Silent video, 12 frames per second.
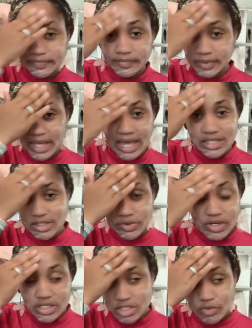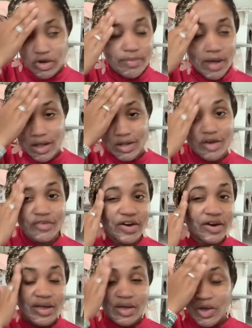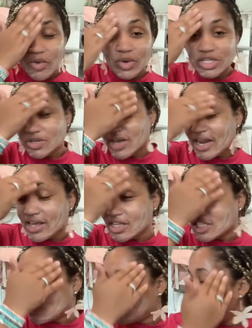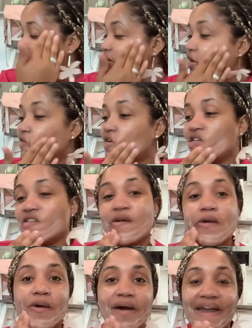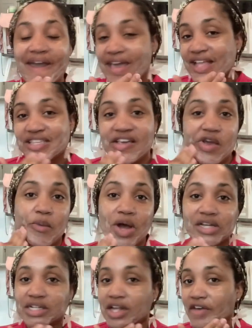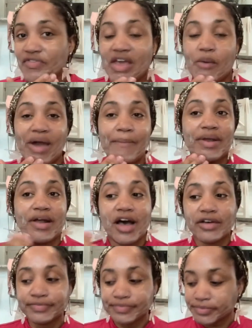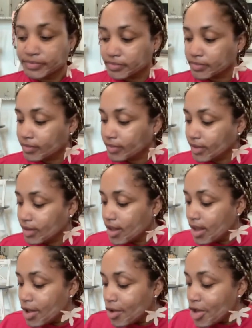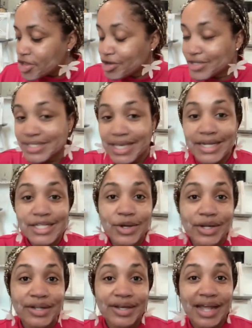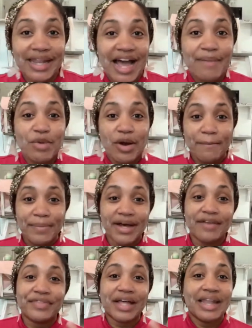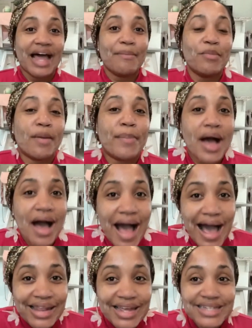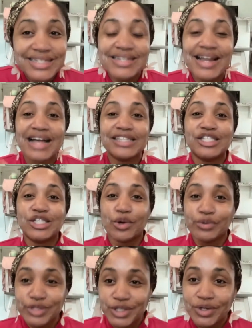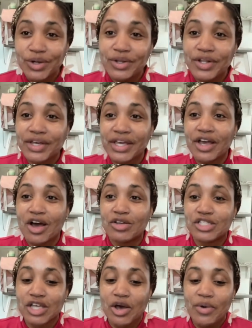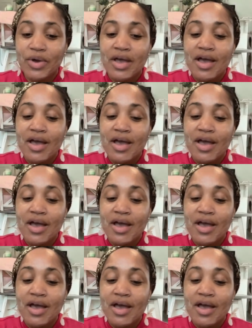Okay, so good scrub all over. Once you got a good scrub all over, then you can go ahead and take your washcloth and wipe it off. Your skin is going to look a lot more buff, a lot more polished, not so dull looking also,